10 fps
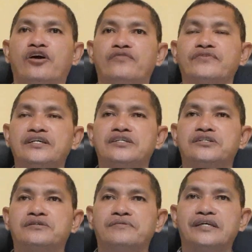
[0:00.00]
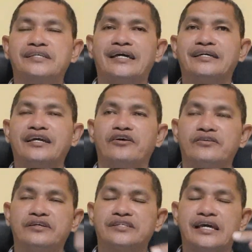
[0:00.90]
of each cycle, or
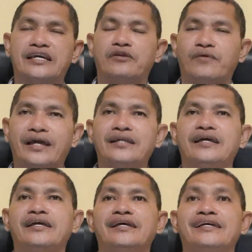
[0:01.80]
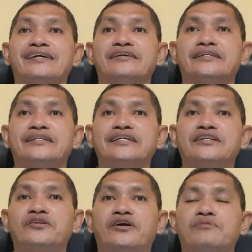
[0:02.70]
the cycle 1, did
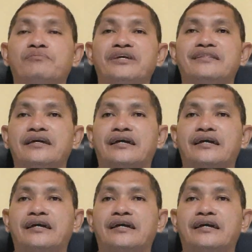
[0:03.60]
not meet the